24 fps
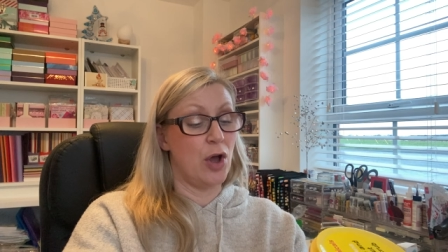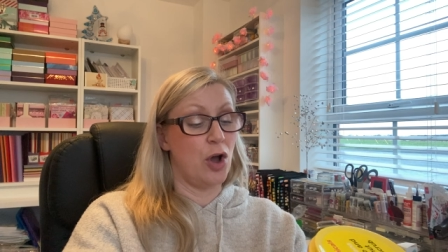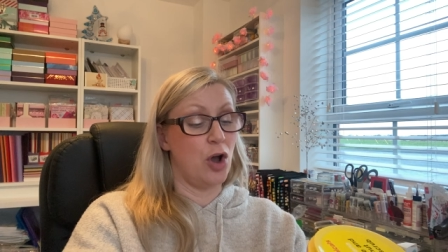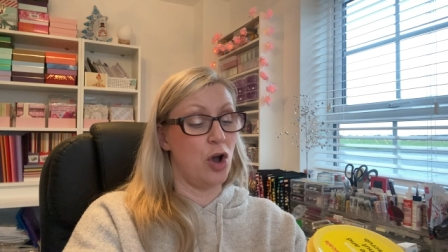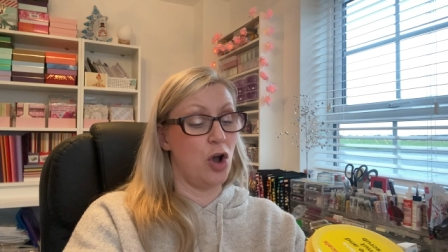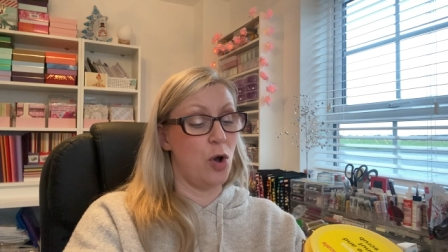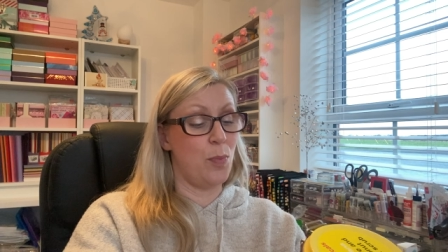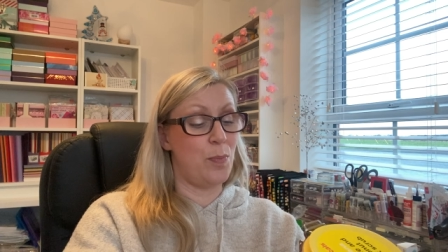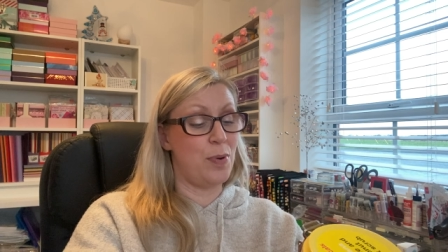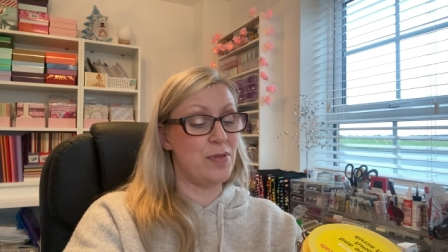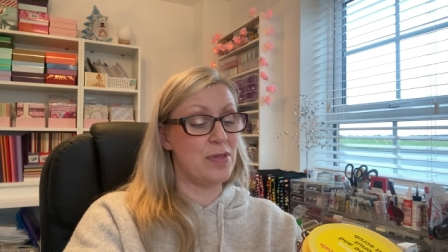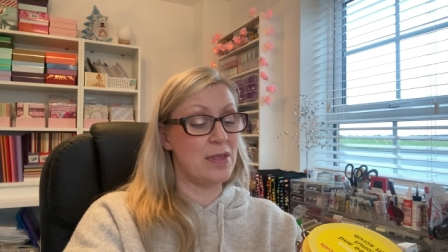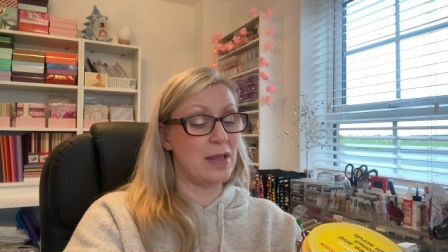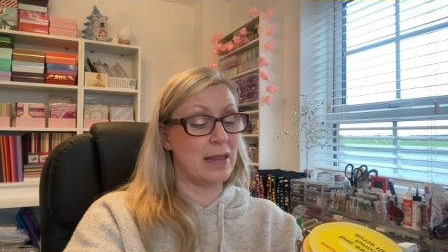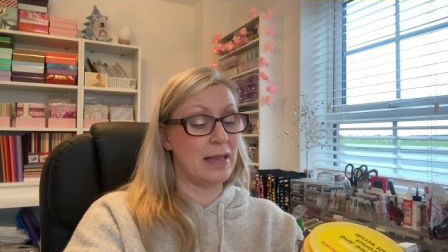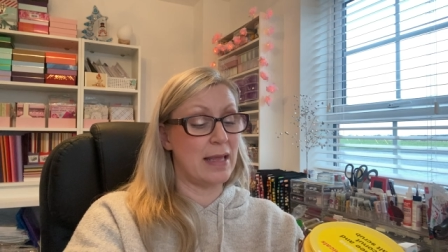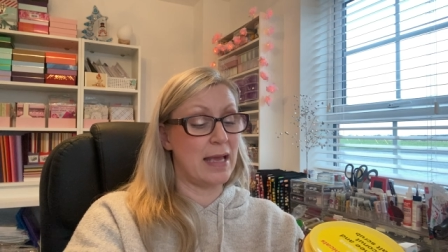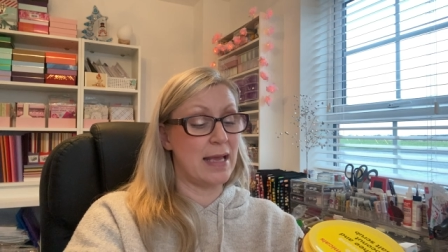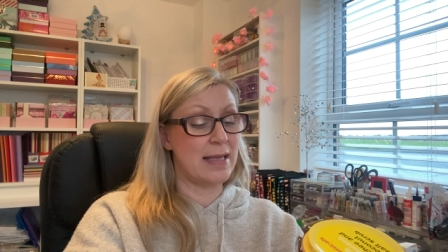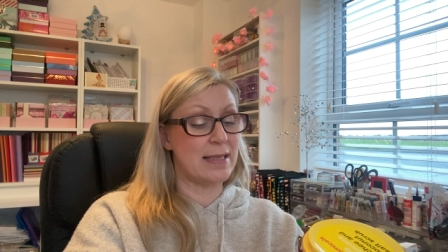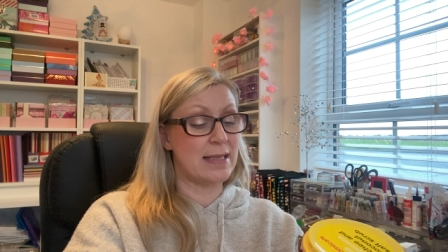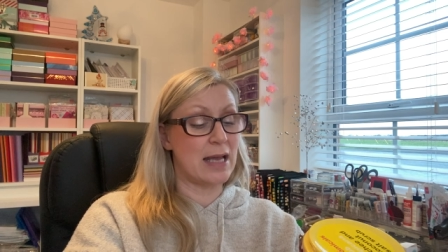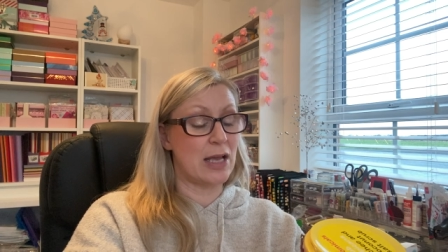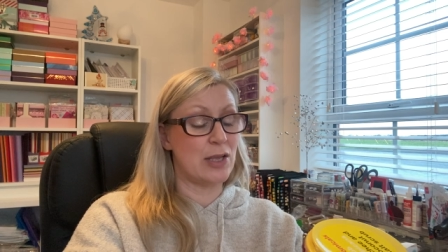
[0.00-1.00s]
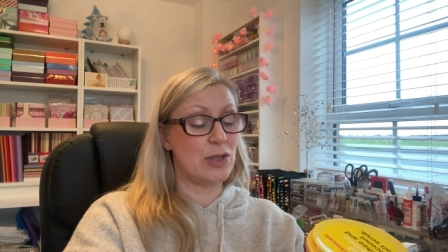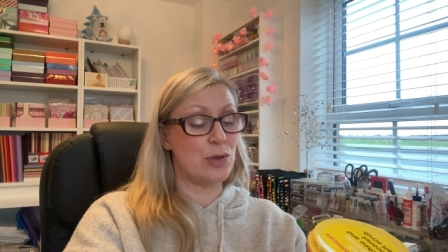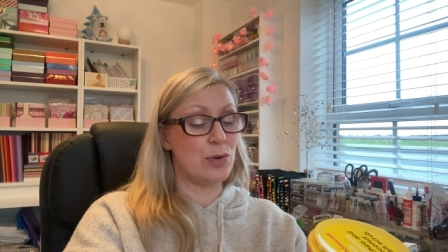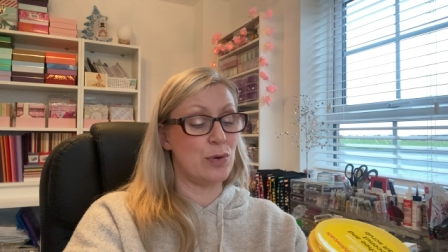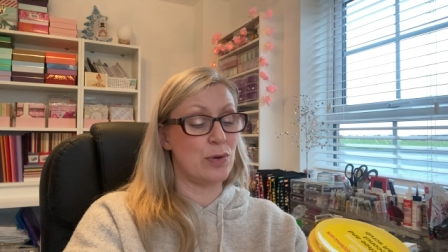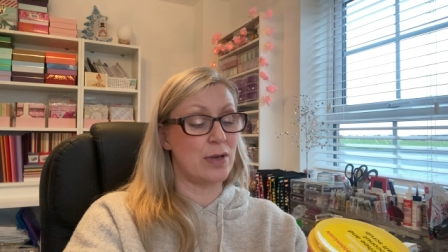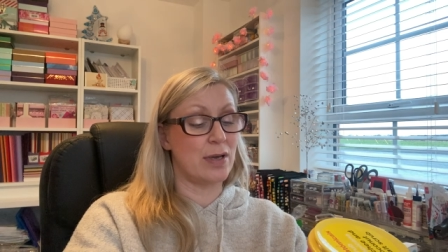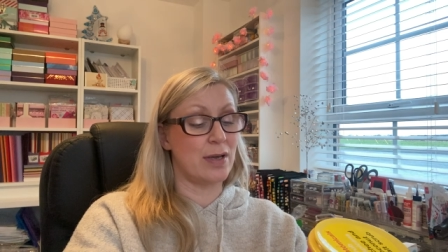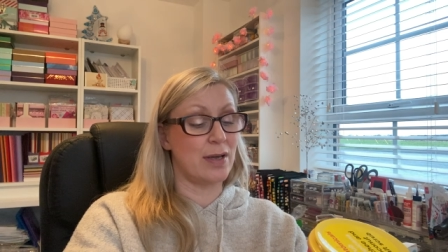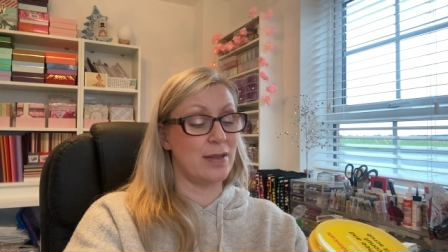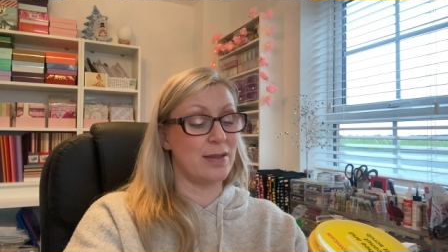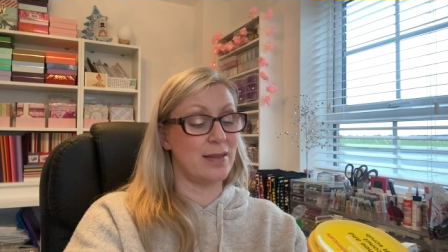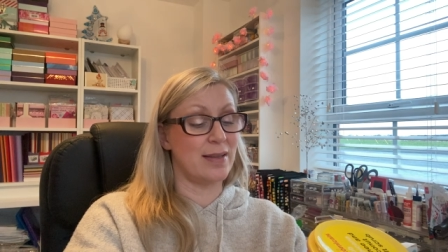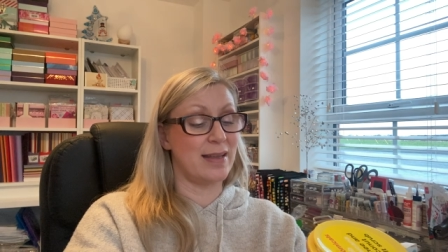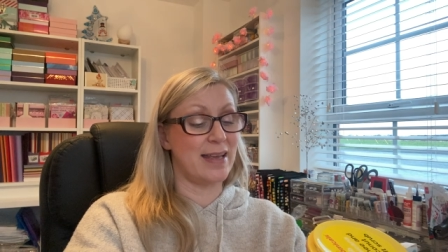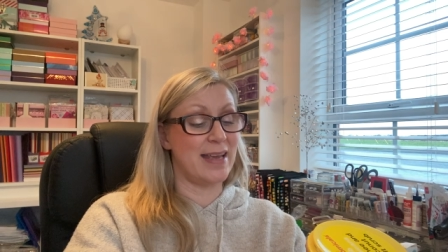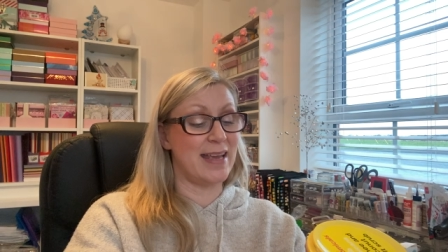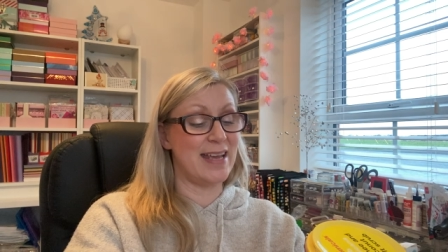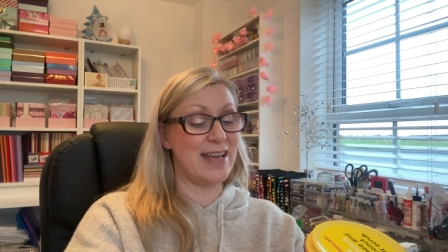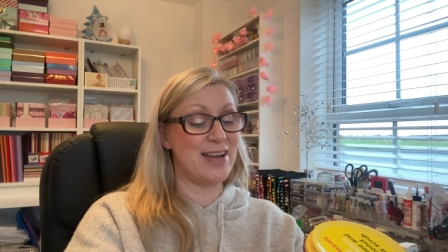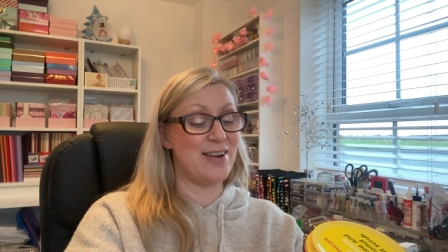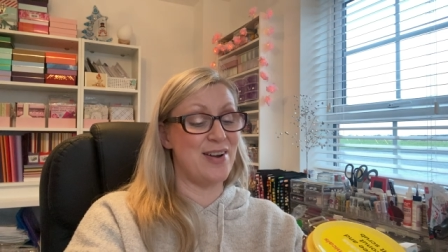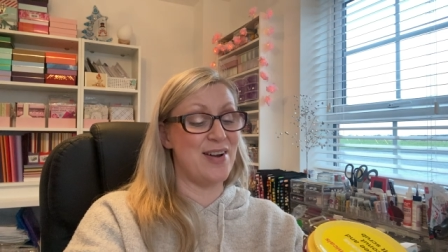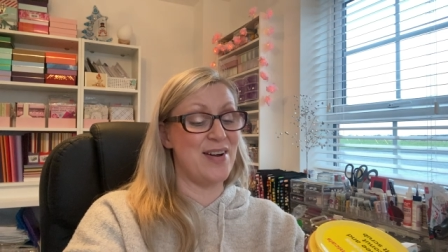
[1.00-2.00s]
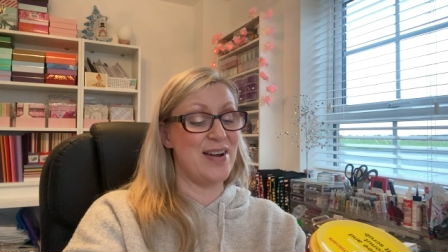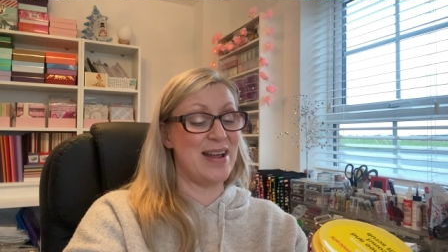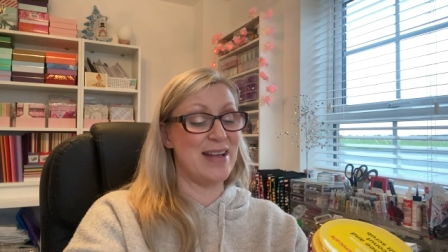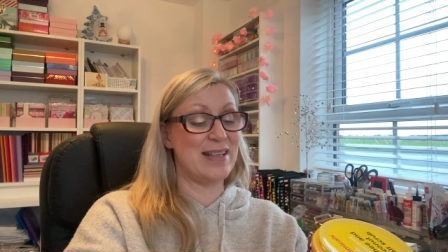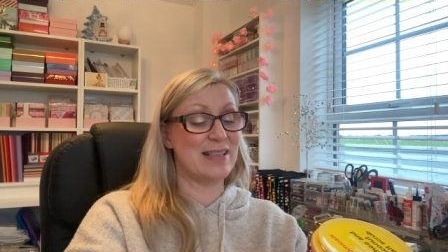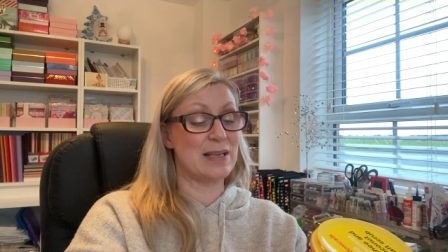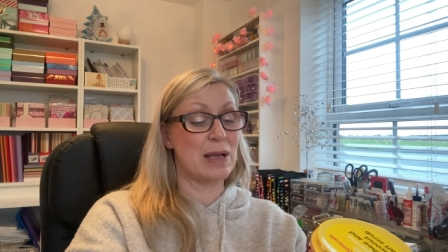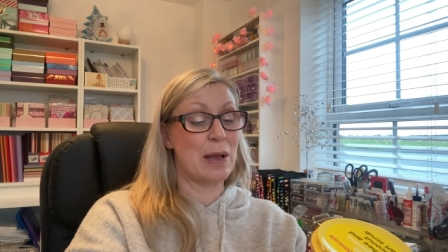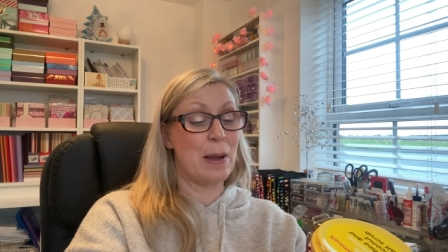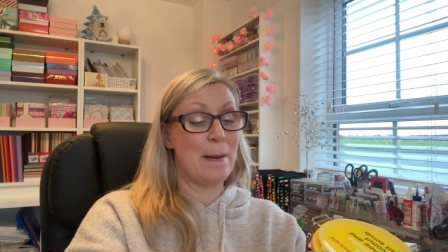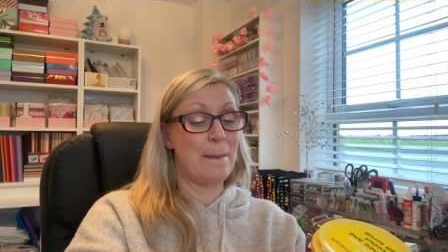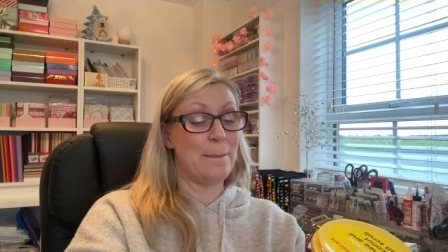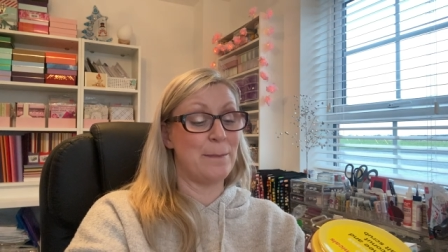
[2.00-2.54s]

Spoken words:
Open the lid and you can hear it.